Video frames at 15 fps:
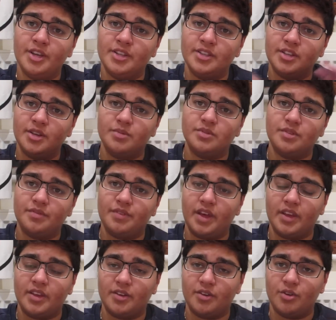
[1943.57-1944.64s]
in terms of
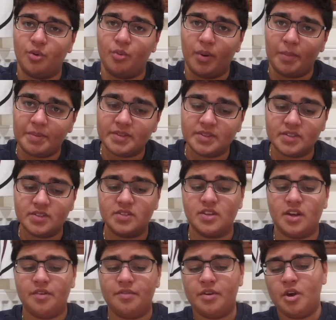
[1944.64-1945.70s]
like your weapons and
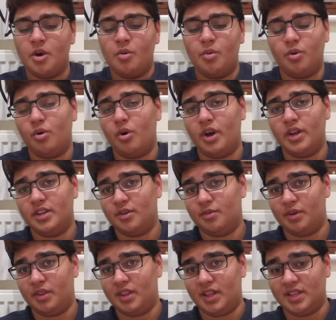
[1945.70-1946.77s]
stuff. We've no idea
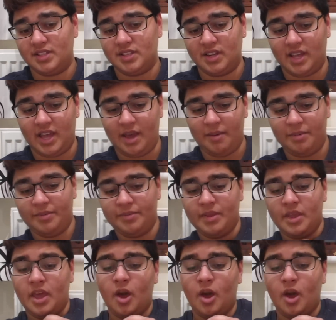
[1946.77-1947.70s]
whether that's gonna happen.